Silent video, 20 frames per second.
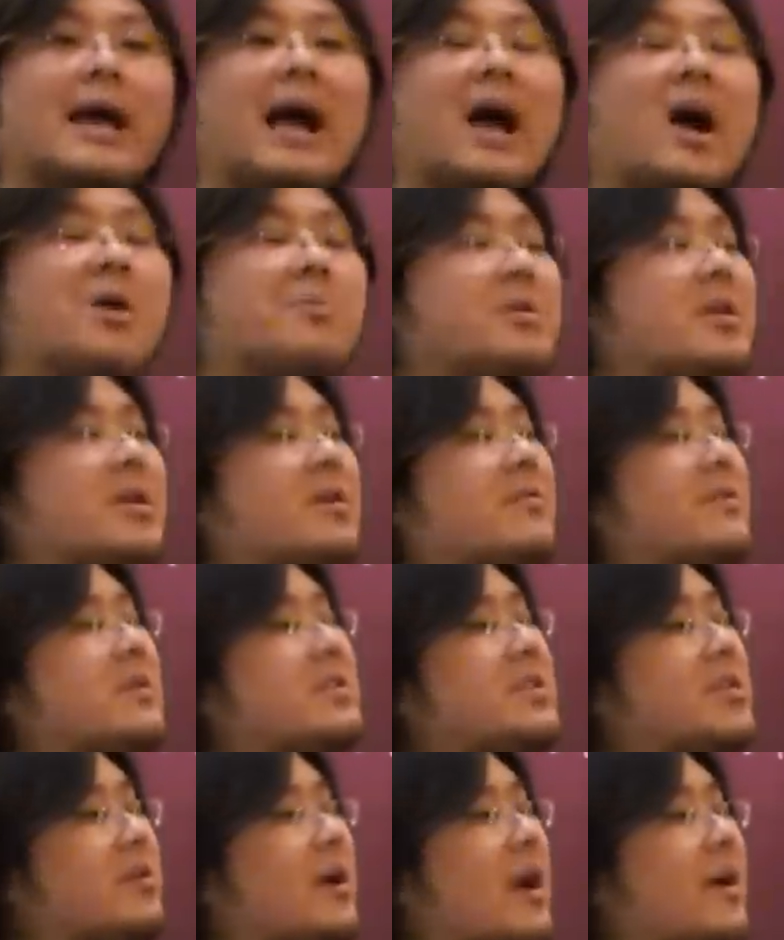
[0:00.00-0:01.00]
how many of
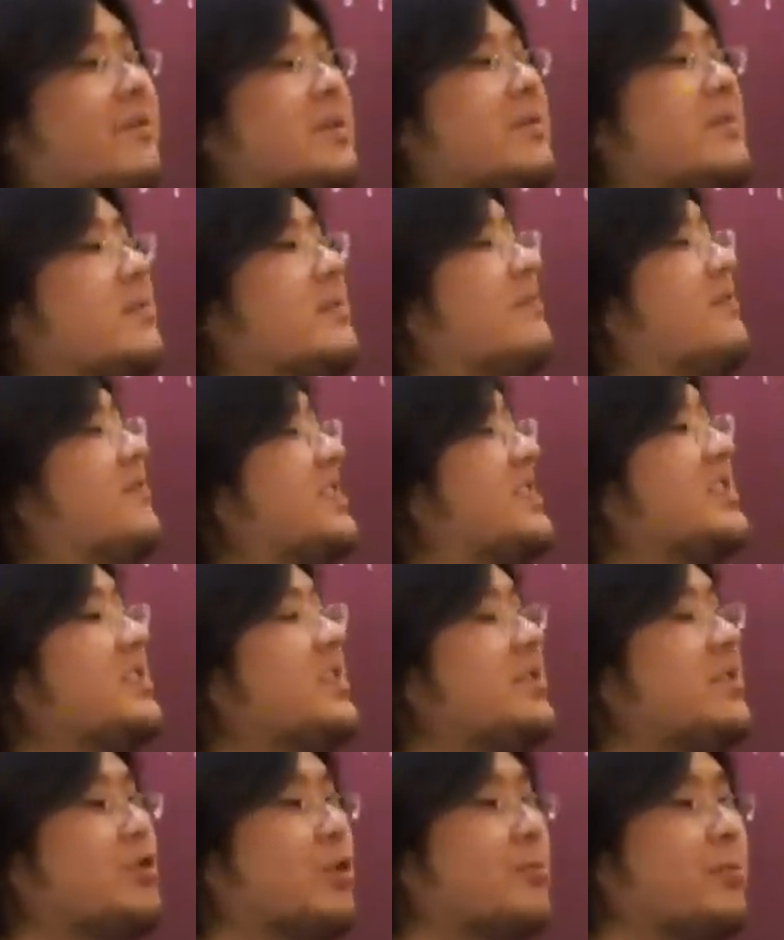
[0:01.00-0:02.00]
us here have even
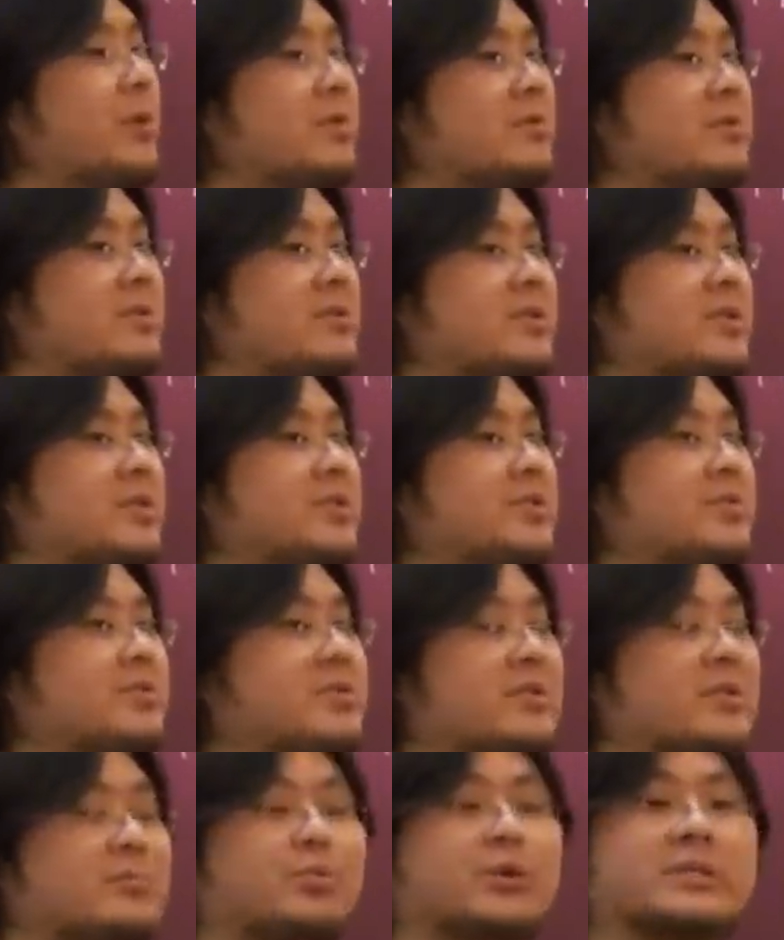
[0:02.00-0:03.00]
visited your brothers and
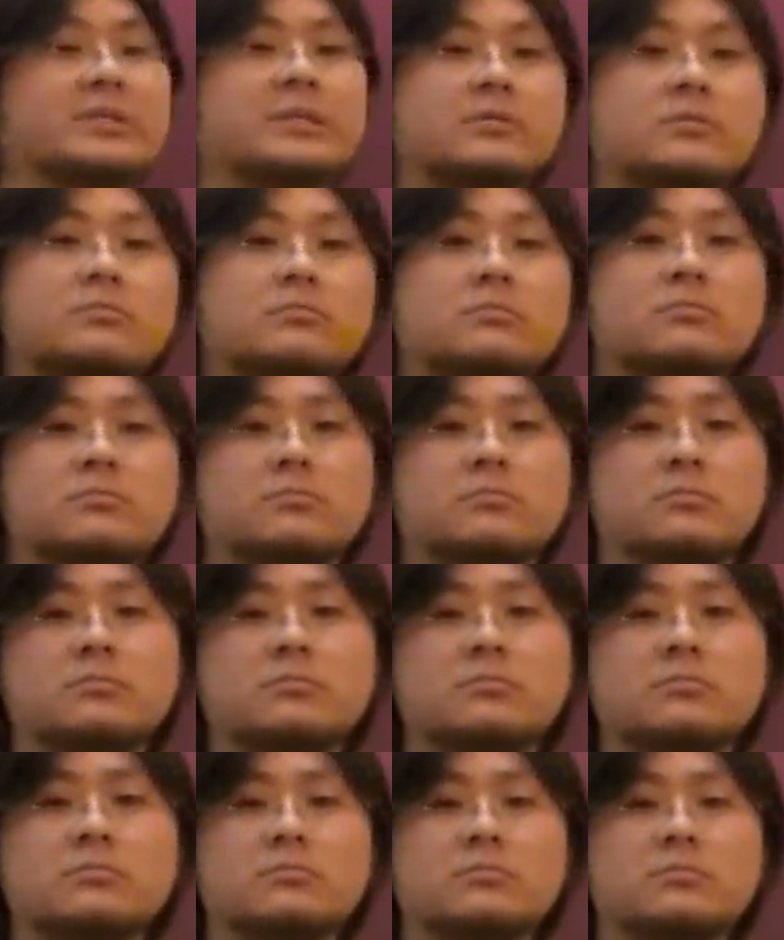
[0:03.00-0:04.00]
sisters in prison?
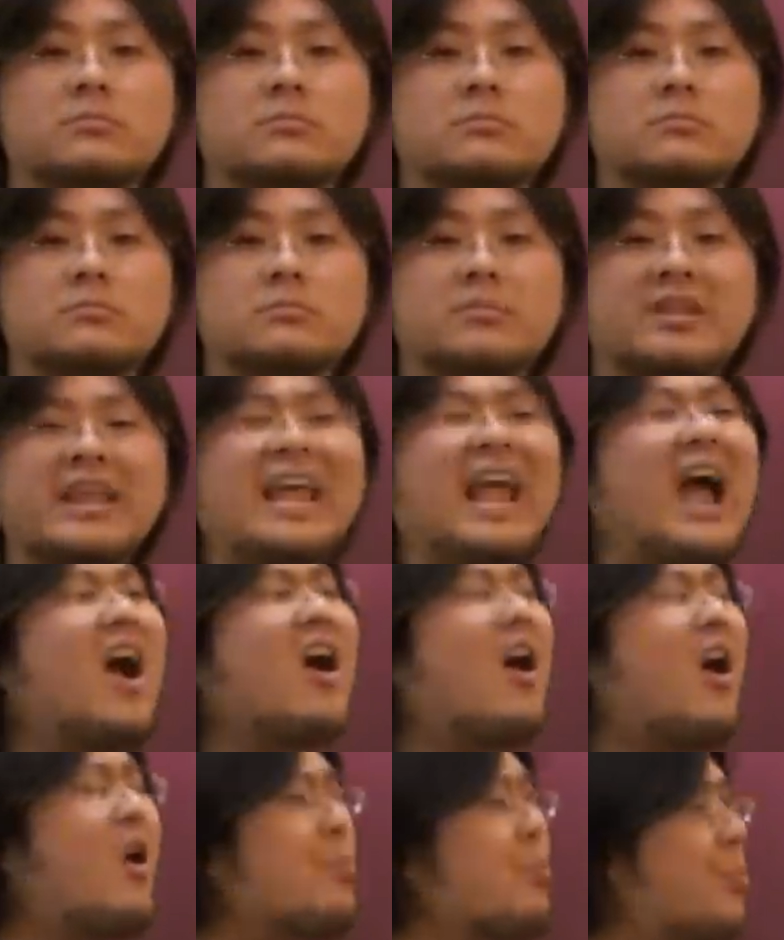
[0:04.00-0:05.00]
They
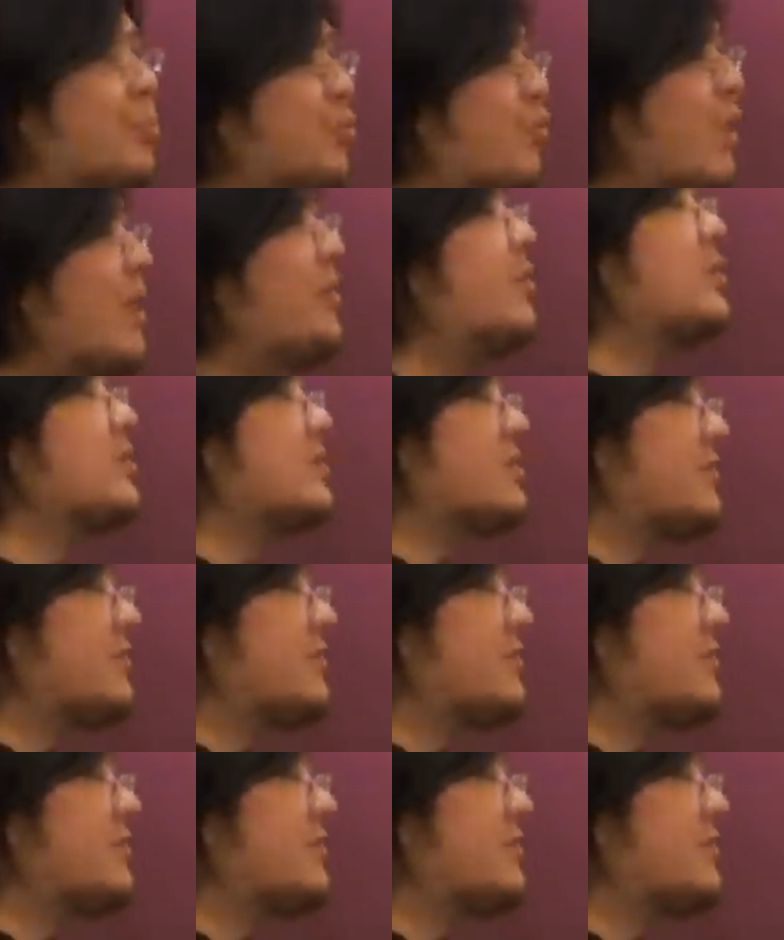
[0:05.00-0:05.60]
are our brothers,